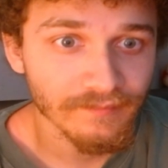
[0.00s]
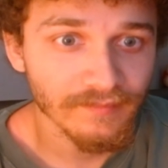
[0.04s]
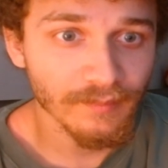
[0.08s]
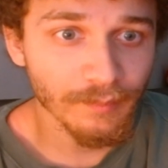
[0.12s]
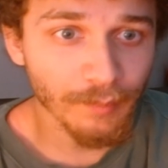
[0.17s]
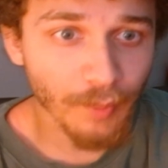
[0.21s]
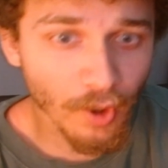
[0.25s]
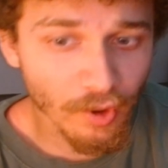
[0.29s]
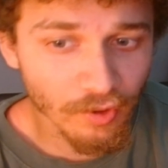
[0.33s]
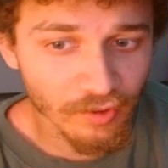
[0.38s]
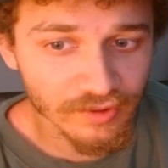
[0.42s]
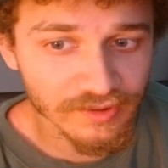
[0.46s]

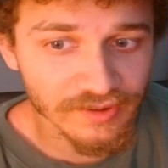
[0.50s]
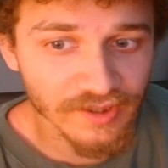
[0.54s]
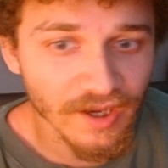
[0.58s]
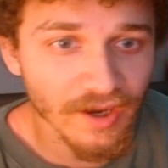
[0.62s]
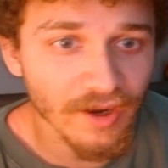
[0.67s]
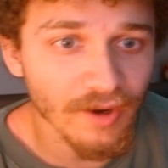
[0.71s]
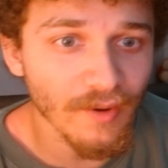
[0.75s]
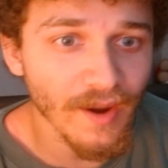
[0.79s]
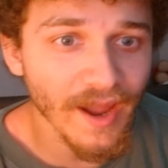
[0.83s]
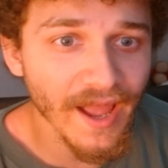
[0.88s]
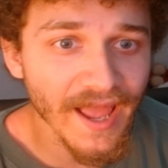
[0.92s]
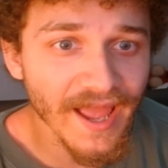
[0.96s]

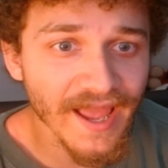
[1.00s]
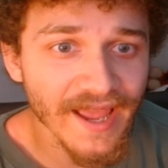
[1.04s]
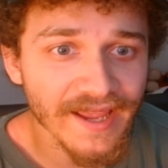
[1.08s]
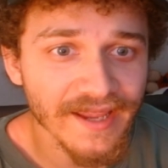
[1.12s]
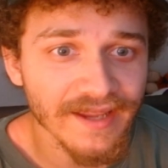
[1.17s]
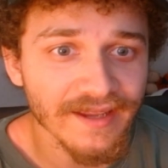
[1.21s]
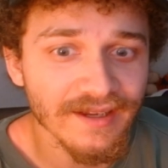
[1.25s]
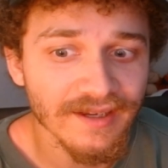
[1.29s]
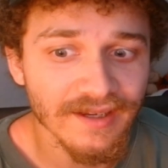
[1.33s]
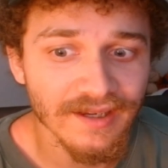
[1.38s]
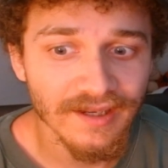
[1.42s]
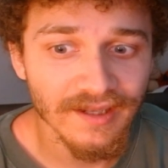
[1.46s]
Boruto, hey!
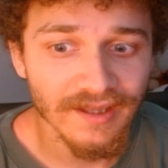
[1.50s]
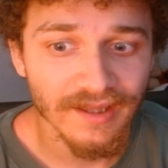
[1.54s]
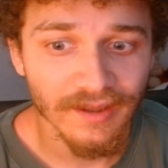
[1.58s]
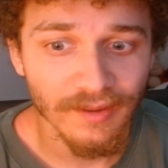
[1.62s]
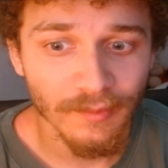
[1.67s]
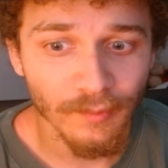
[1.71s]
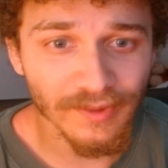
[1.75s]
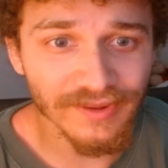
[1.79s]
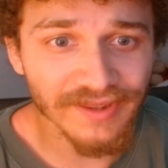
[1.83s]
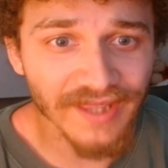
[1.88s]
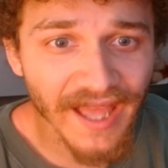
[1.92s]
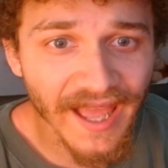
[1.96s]

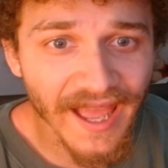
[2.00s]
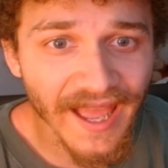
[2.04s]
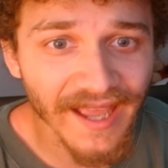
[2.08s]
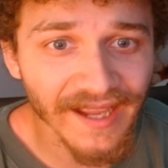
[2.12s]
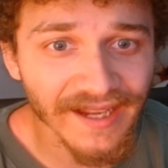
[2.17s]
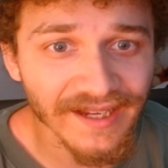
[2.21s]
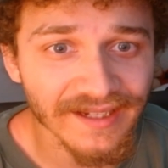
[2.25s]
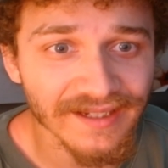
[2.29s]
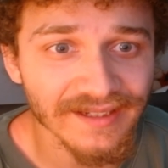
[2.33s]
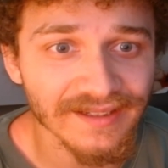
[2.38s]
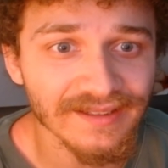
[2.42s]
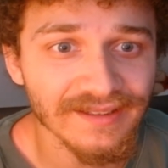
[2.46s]
What the
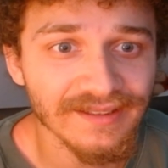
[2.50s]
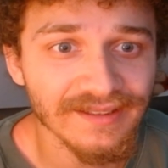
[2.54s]
heck?